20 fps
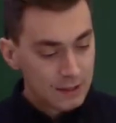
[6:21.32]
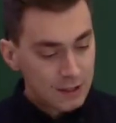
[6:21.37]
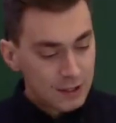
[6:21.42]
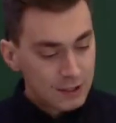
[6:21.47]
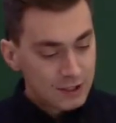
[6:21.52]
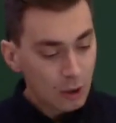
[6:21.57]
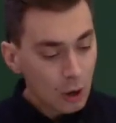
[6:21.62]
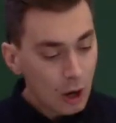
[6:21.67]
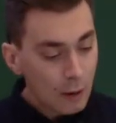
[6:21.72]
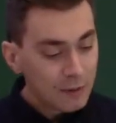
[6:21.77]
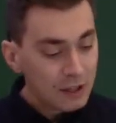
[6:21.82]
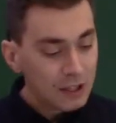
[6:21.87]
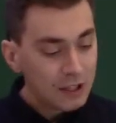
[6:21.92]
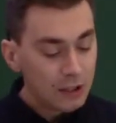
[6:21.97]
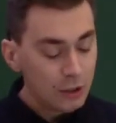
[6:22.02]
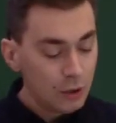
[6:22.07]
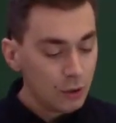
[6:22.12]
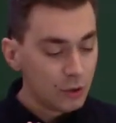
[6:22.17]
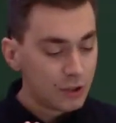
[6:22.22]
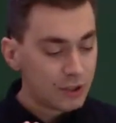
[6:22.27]
So I'm going to
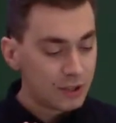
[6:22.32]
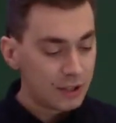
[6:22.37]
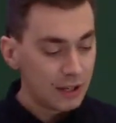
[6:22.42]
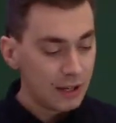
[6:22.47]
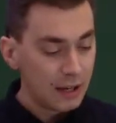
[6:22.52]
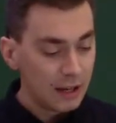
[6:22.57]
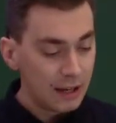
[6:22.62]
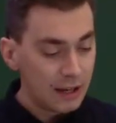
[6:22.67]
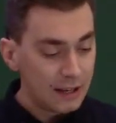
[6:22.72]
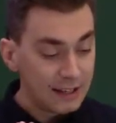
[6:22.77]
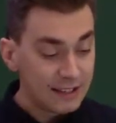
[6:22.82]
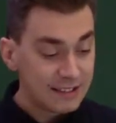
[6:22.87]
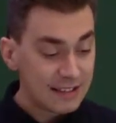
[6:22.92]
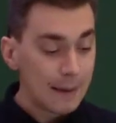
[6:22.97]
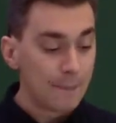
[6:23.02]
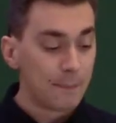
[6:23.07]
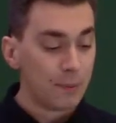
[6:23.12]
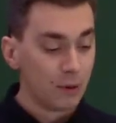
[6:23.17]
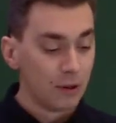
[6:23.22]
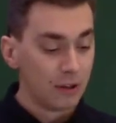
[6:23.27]
use an
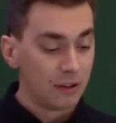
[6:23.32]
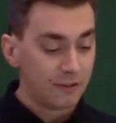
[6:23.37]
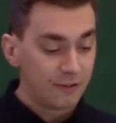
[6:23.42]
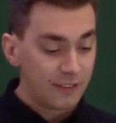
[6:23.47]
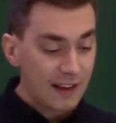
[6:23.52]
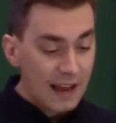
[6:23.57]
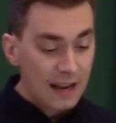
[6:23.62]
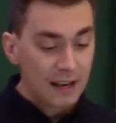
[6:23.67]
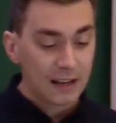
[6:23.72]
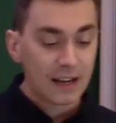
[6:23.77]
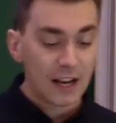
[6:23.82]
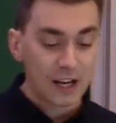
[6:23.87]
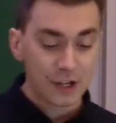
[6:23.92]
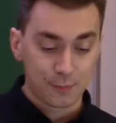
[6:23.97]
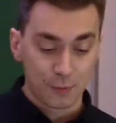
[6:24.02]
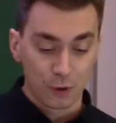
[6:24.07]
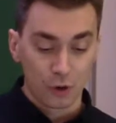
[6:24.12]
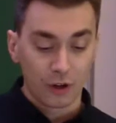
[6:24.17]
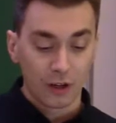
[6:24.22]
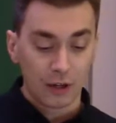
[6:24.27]
example of
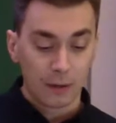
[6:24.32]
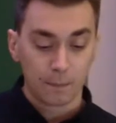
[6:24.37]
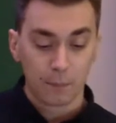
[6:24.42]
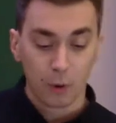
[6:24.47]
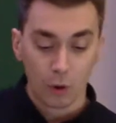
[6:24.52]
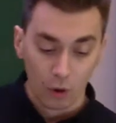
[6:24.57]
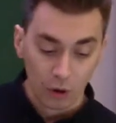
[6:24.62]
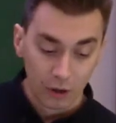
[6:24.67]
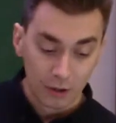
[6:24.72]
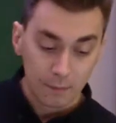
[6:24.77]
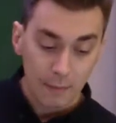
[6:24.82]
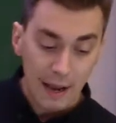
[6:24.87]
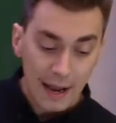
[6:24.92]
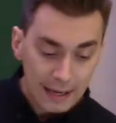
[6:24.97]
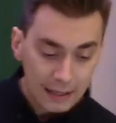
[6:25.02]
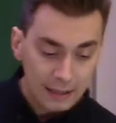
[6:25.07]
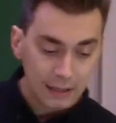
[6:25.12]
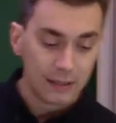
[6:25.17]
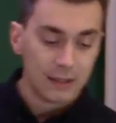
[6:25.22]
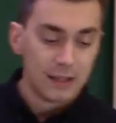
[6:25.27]
Allagash Brewing in Portland,
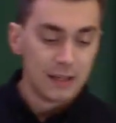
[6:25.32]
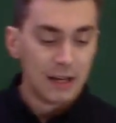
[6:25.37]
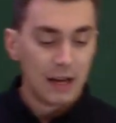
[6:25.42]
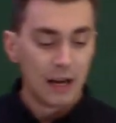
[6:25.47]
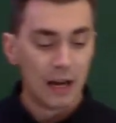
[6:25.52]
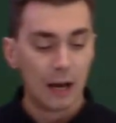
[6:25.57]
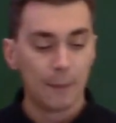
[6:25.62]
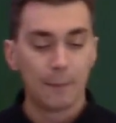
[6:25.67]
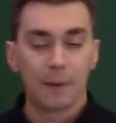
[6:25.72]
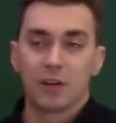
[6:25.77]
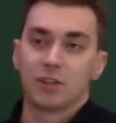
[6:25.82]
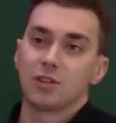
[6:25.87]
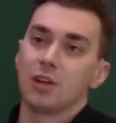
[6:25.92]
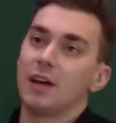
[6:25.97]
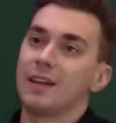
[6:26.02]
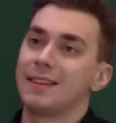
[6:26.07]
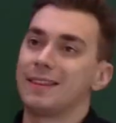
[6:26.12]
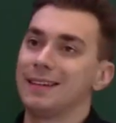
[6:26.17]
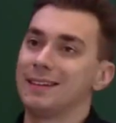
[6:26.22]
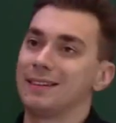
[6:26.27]
Maine, because
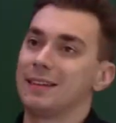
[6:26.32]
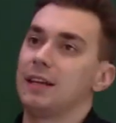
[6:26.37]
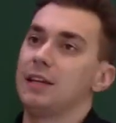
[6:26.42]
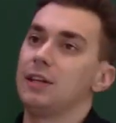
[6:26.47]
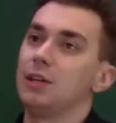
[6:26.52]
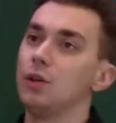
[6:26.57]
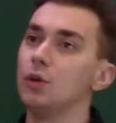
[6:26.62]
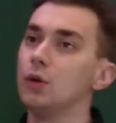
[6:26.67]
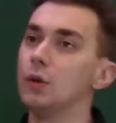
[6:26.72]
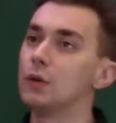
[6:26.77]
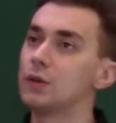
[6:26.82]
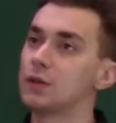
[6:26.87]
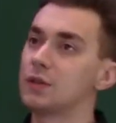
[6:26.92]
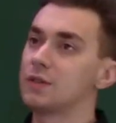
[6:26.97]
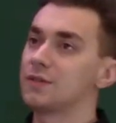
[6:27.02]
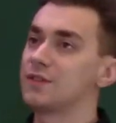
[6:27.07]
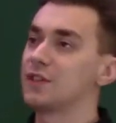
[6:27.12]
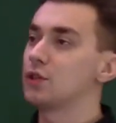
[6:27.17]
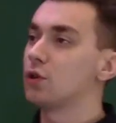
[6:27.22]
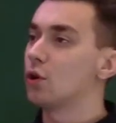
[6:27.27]
I think they
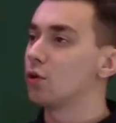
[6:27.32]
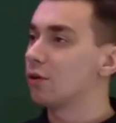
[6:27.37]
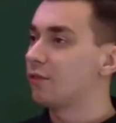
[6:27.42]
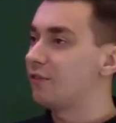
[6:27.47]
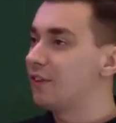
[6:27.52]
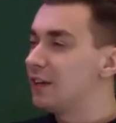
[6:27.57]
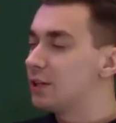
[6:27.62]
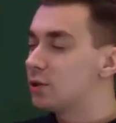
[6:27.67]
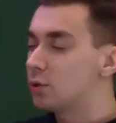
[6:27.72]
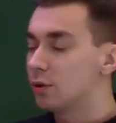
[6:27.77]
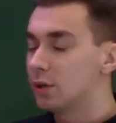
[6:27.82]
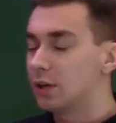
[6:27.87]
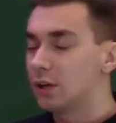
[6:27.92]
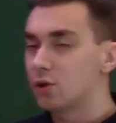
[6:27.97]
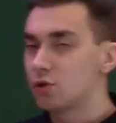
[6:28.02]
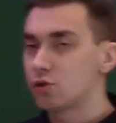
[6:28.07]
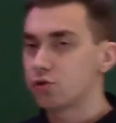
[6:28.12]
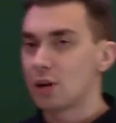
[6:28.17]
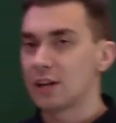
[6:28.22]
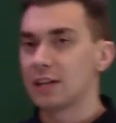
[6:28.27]
use photography to an
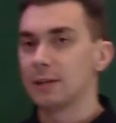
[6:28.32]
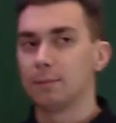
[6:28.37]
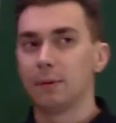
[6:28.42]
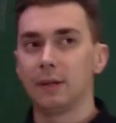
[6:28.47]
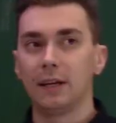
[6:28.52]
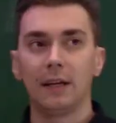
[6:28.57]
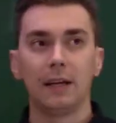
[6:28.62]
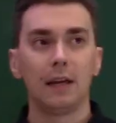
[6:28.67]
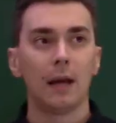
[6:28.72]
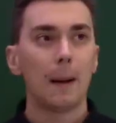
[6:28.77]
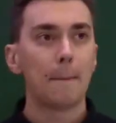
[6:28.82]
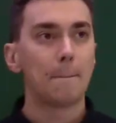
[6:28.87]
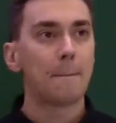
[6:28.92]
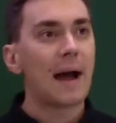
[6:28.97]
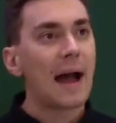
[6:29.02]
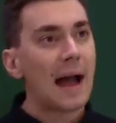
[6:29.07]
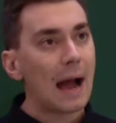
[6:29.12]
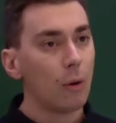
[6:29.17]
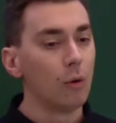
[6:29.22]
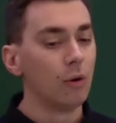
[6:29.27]
incredibly
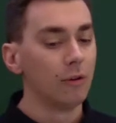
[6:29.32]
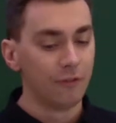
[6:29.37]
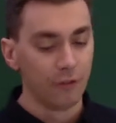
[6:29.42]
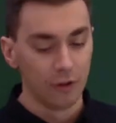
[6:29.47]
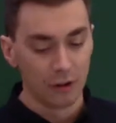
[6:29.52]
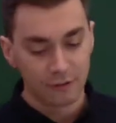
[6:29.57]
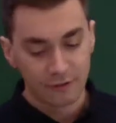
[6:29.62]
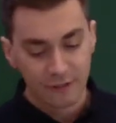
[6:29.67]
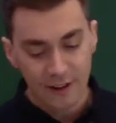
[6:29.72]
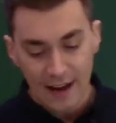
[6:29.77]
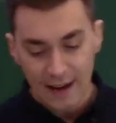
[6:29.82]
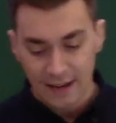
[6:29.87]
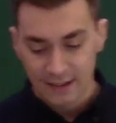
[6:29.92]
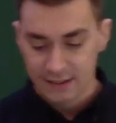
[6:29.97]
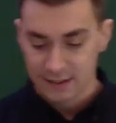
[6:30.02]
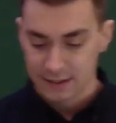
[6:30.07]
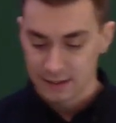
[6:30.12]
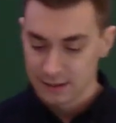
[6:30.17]
powerful effect.